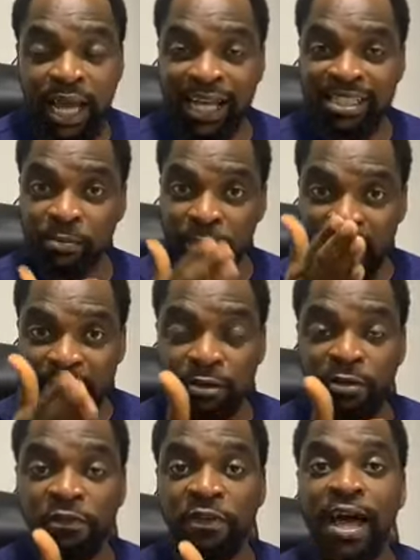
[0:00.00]
As a matter
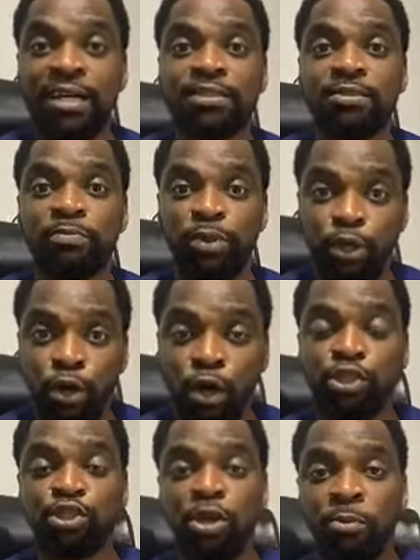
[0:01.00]
of fact,
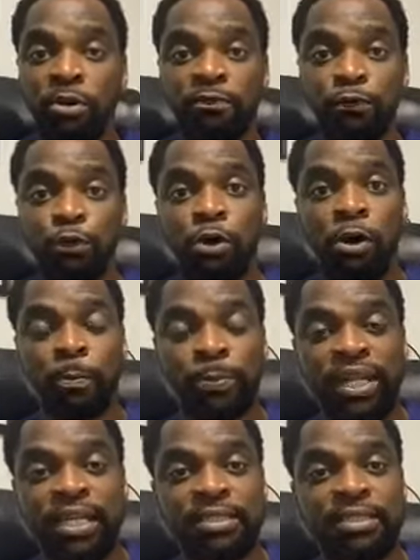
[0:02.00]
because some of you
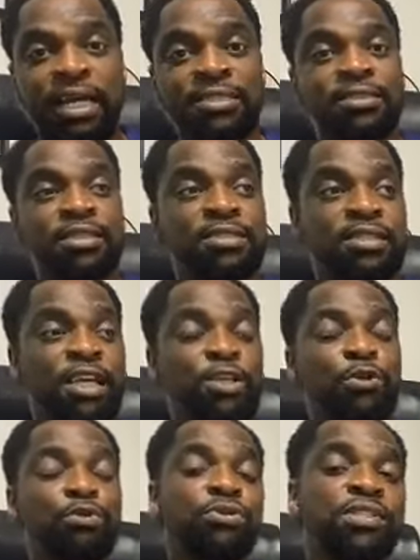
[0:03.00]
complain that the day
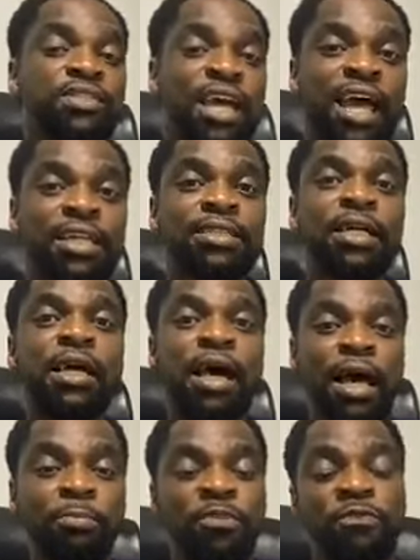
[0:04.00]
you resign
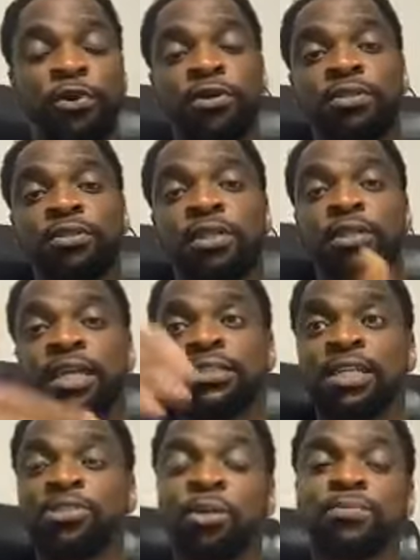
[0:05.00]
and before the
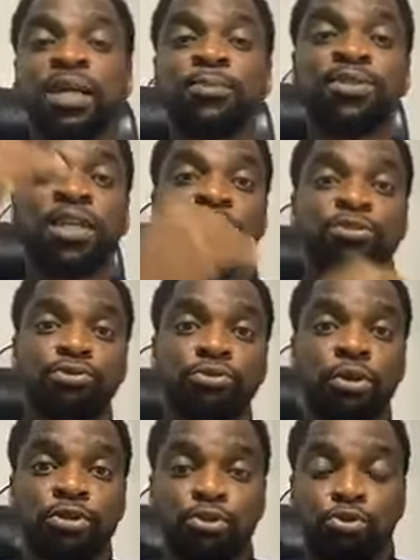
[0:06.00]
letter sometimes gets
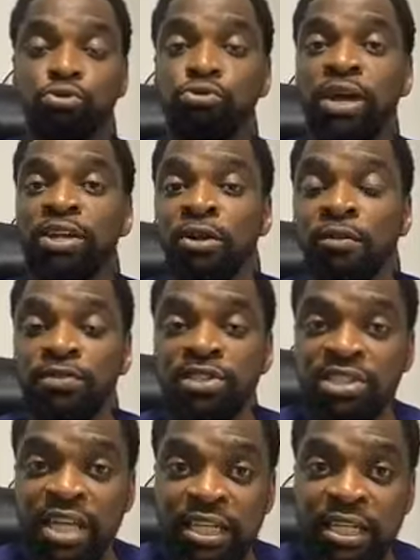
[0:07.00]
to us through any of
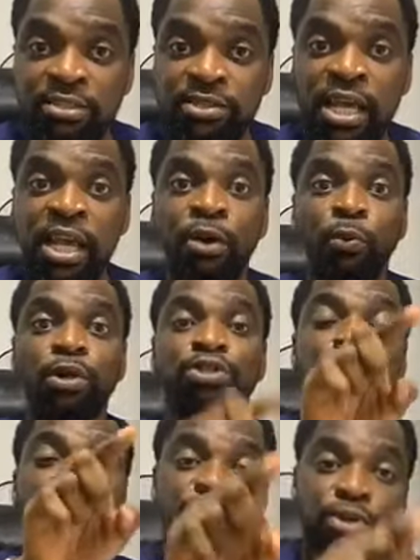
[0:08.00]
these channels, which
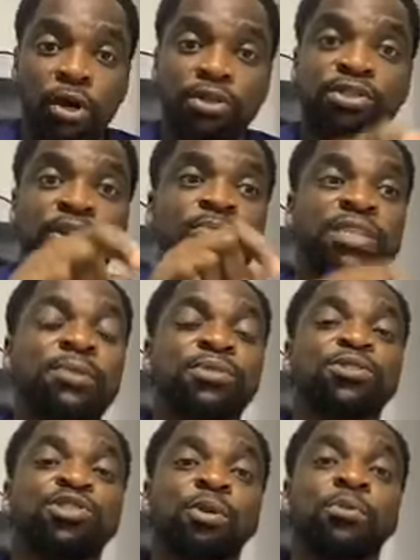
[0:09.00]
results sometimes
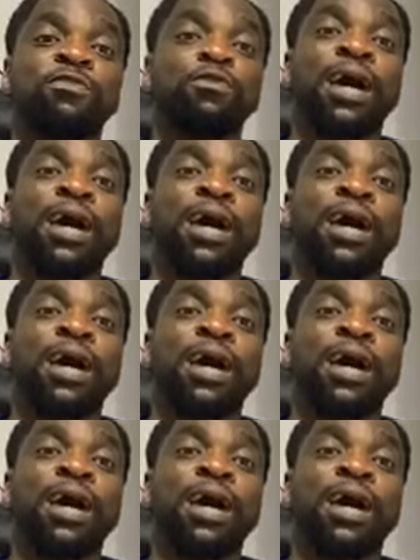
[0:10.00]
in some of